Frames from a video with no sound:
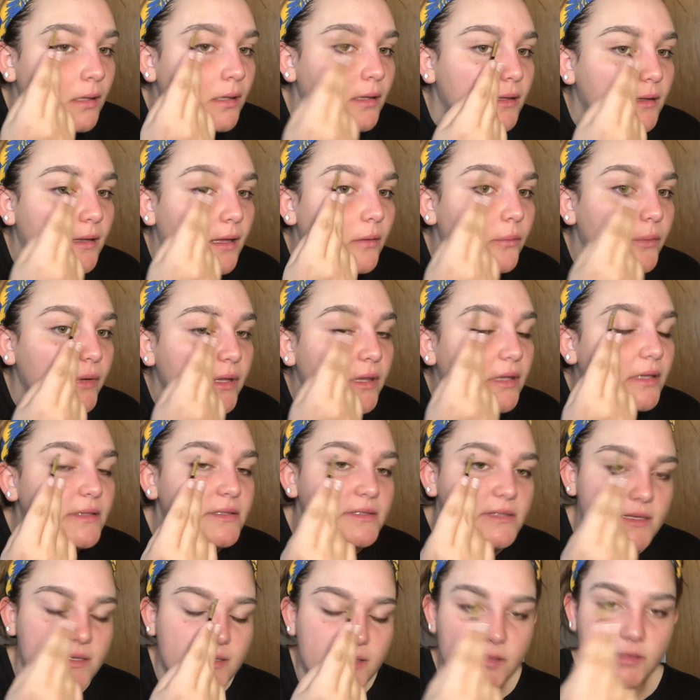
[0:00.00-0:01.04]
That way this
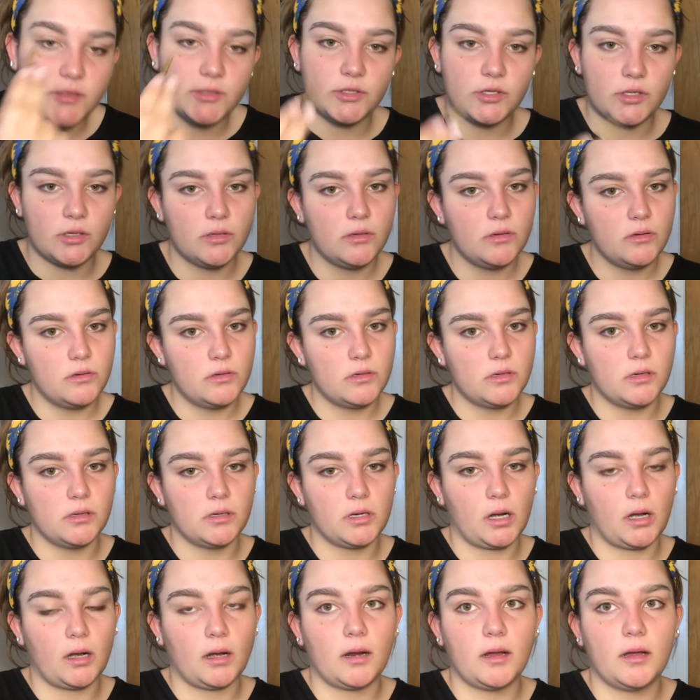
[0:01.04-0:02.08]
isn't too
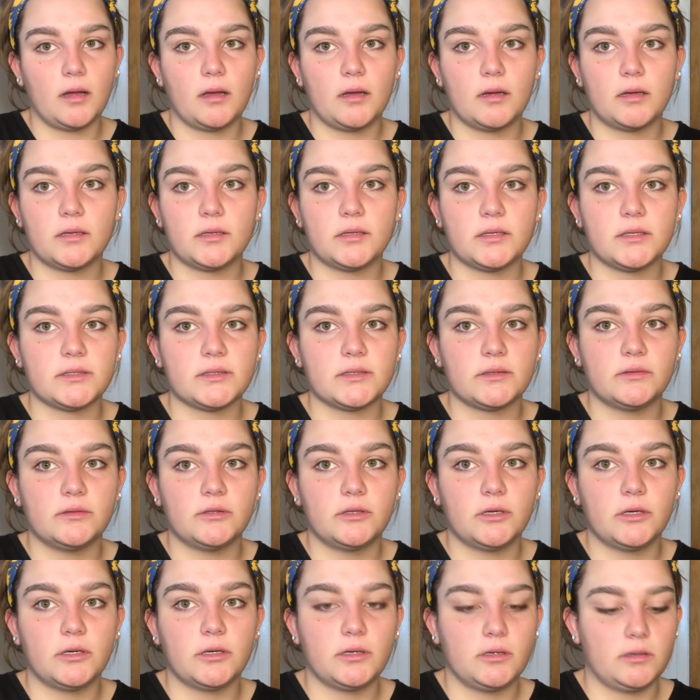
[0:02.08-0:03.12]
dark. It doesn't
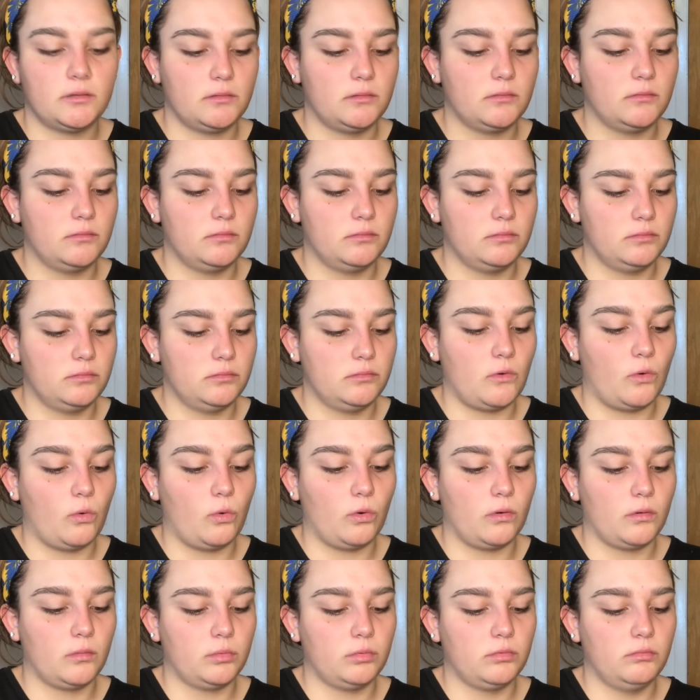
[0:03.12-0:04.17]
look
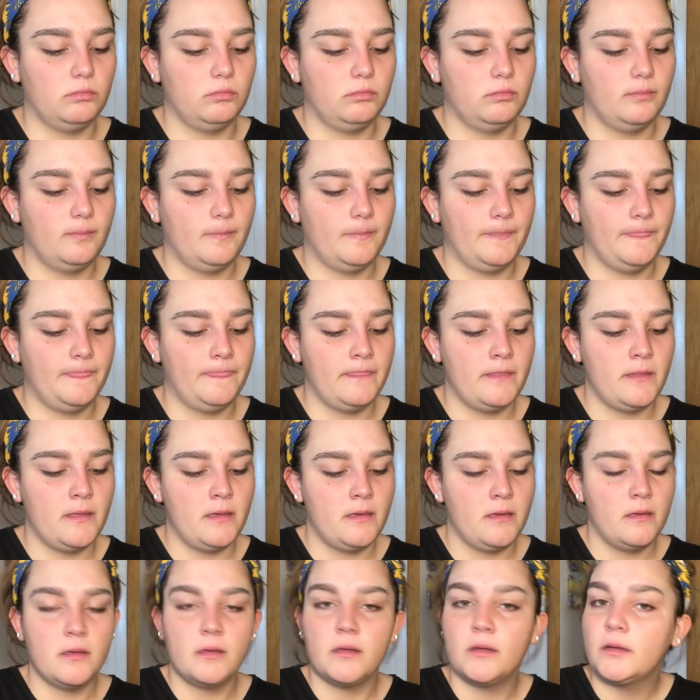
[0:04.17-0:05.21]
horrible.
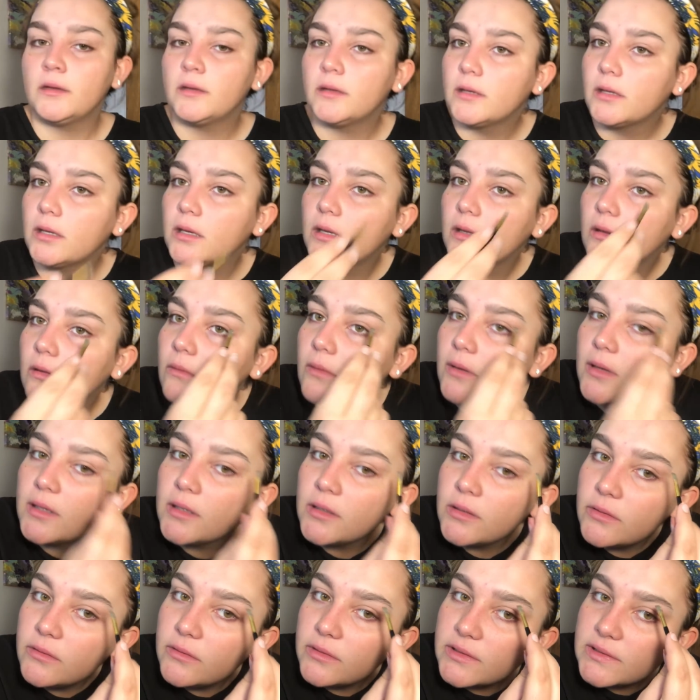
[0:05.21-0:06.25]
I'm going to go ahead and
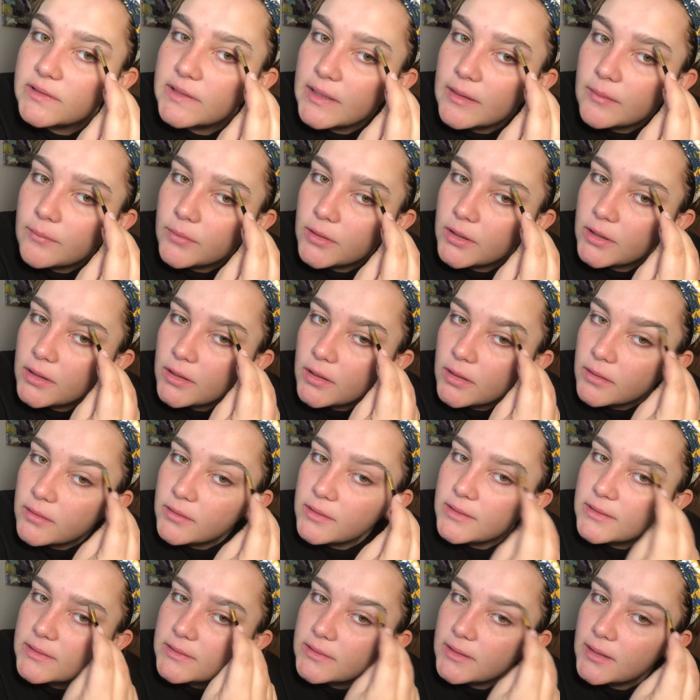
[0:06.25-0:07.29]
do the same thing on
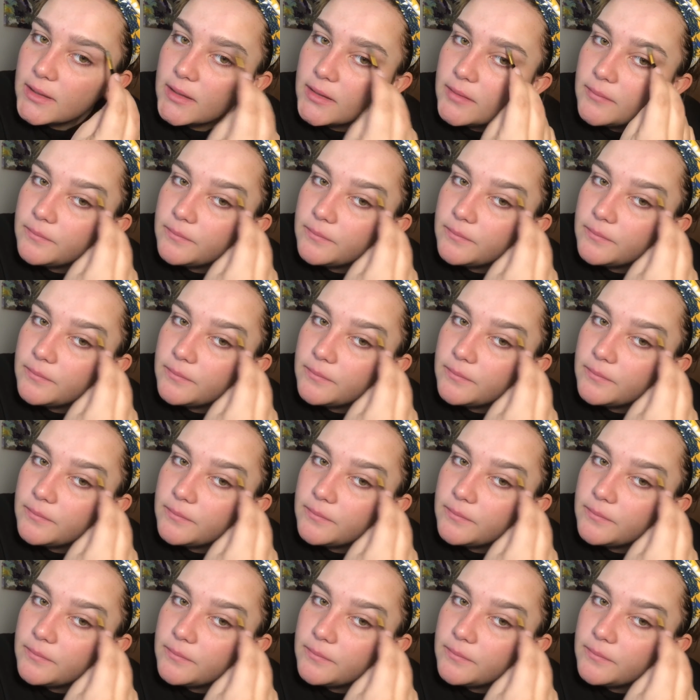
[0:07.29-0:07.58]
this side.